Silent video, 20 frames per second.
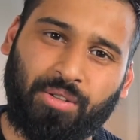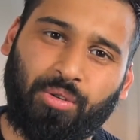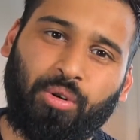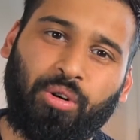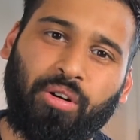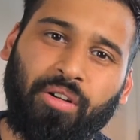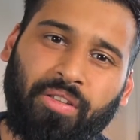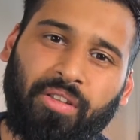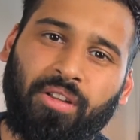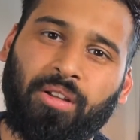
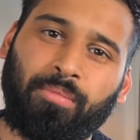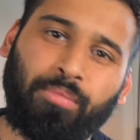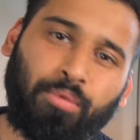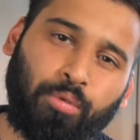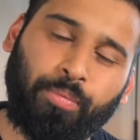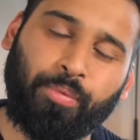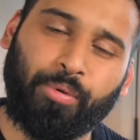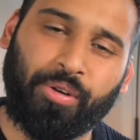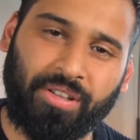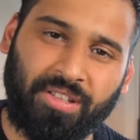or the
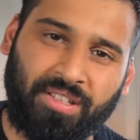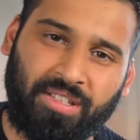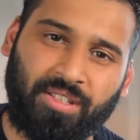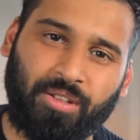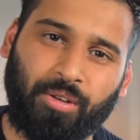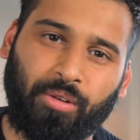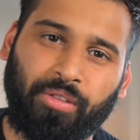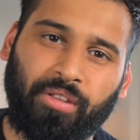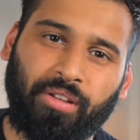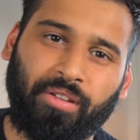Blueprints,
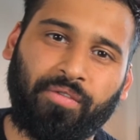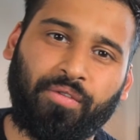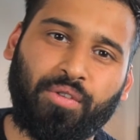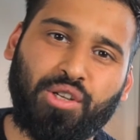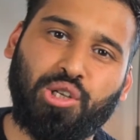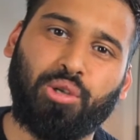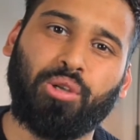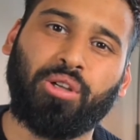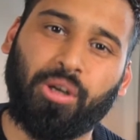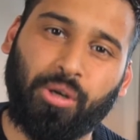so the
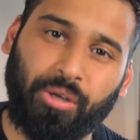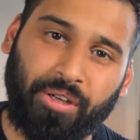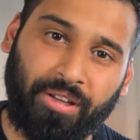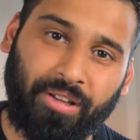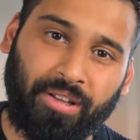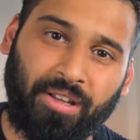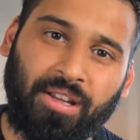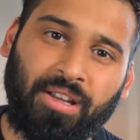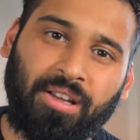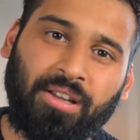visual coding.